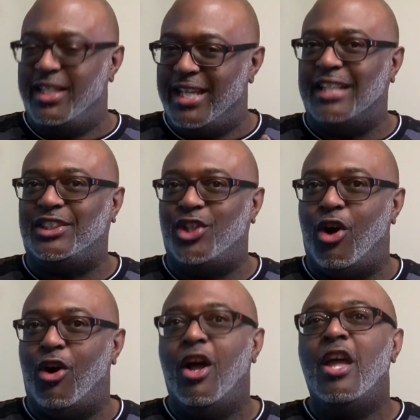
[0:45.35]
Yes,
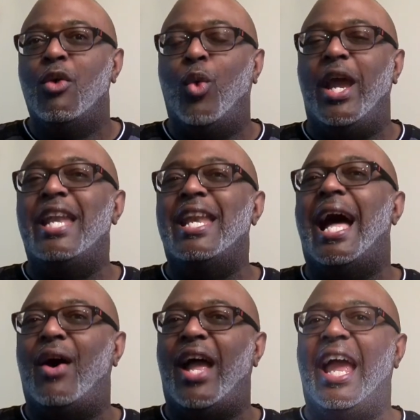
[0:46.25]
y'all, we
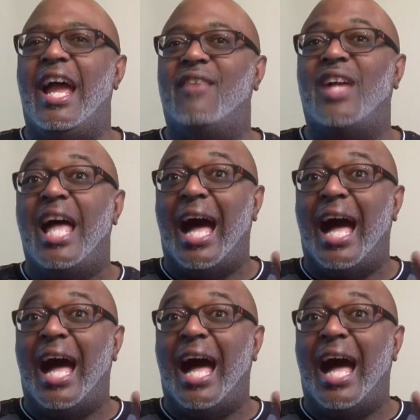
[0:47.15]
now have